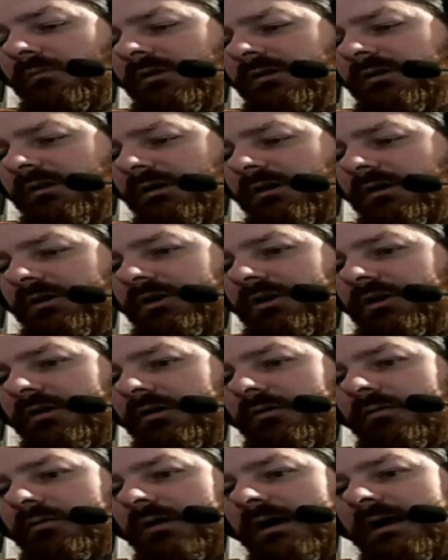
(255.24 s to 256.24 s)

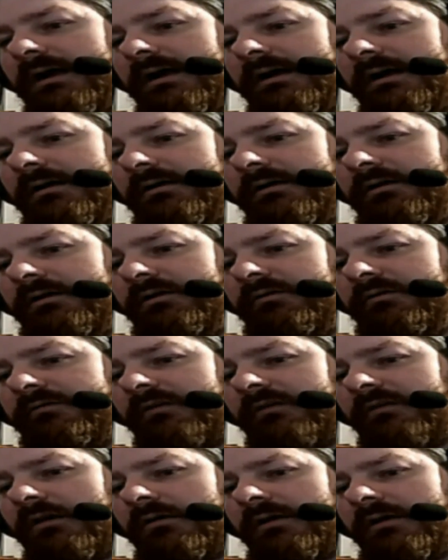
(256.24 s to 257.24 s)
you
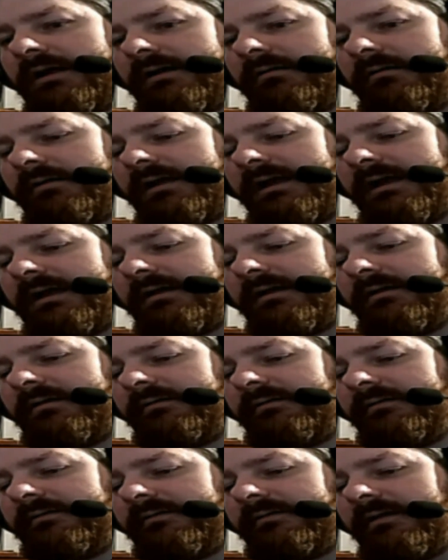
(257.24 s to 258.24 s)
start out
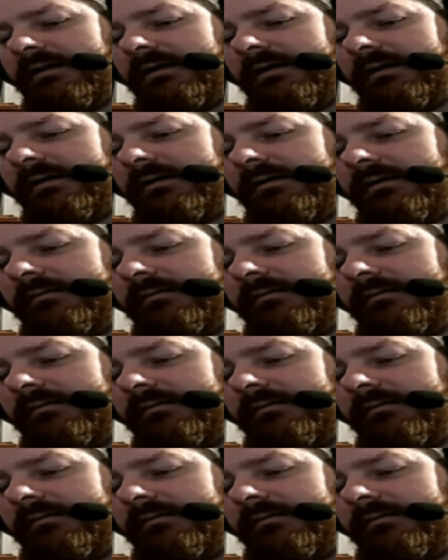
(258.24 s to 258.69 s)
as a